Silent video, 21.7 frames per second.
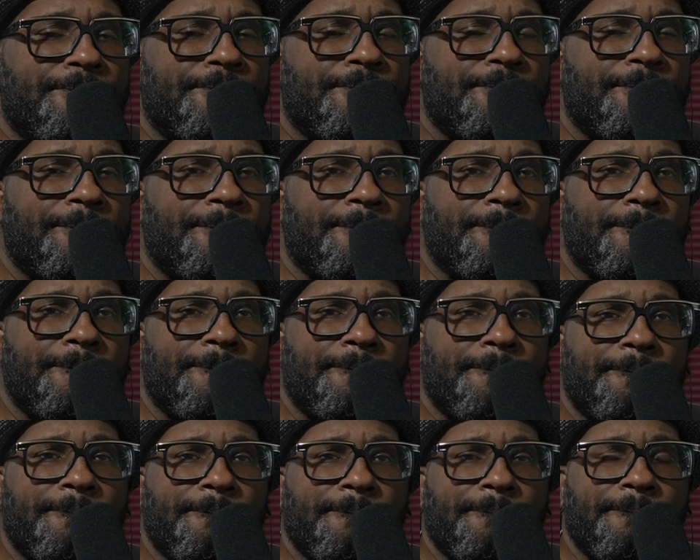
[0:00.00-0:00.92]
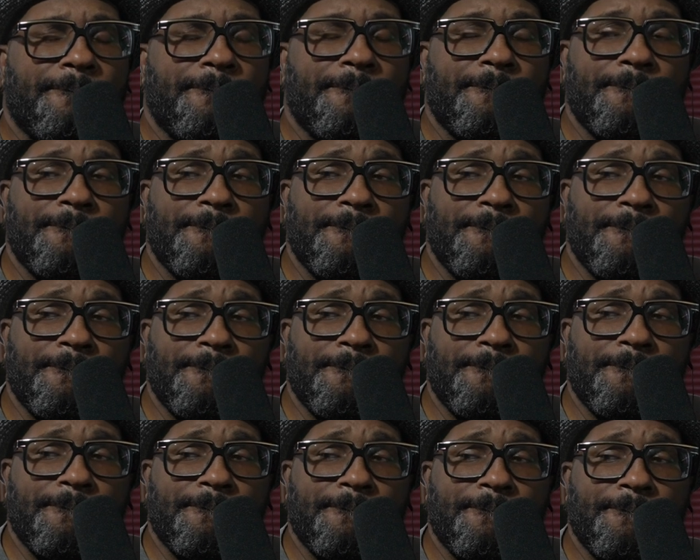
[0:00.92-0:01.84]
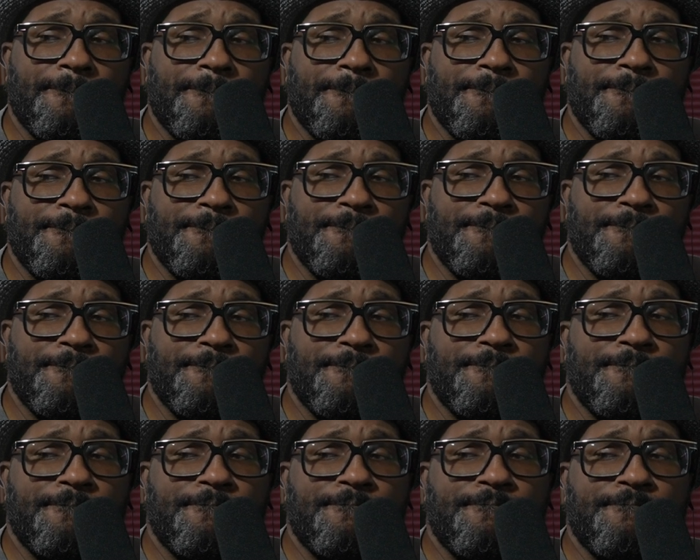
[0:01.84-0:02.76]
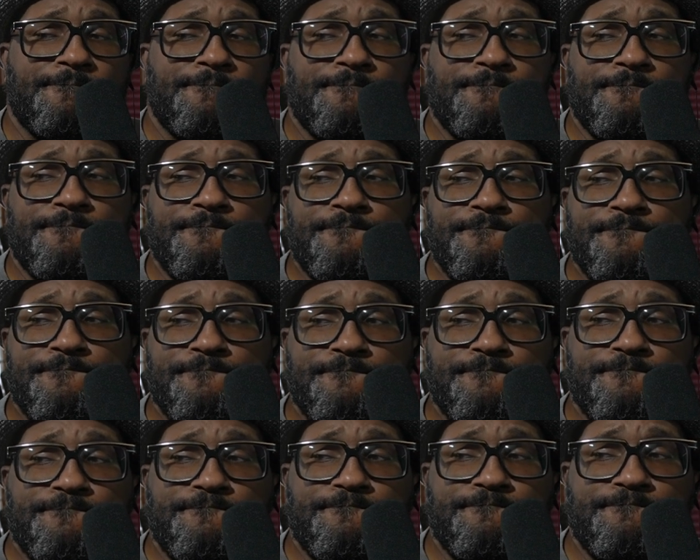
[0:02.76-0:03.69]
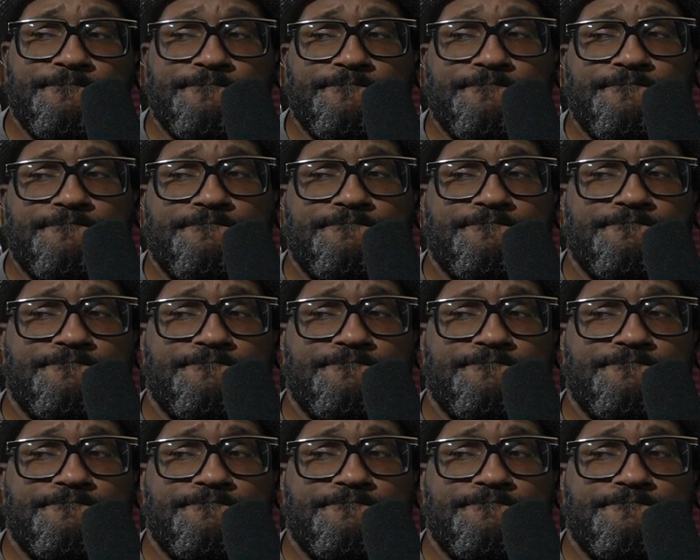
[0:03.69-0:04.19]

[no speech]